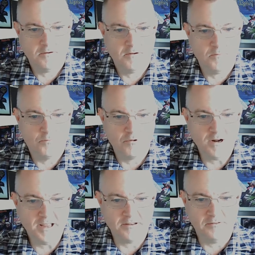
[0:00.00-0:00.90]

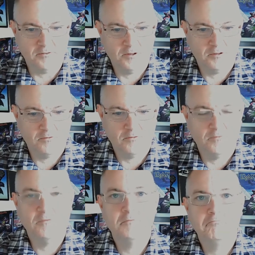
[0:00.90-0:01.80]
Brilliant.
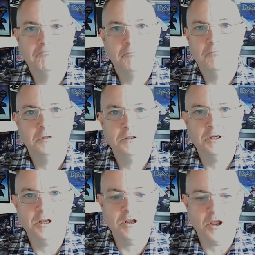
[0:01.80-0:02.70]
And
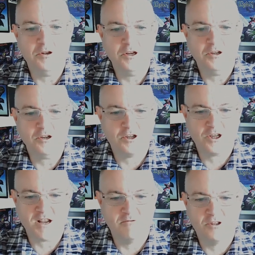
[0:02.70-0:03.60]
it just
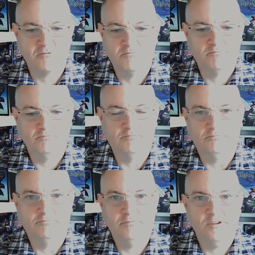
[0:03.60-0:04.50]
sounds...
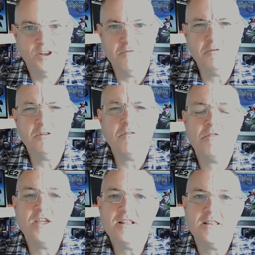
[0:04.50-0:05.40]
You wouldn't
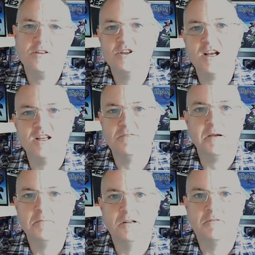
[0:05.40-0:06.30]
think they'd change
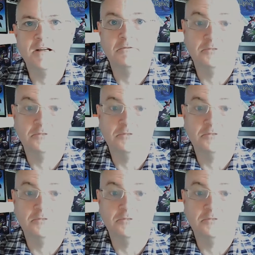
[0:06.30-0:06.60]
people around.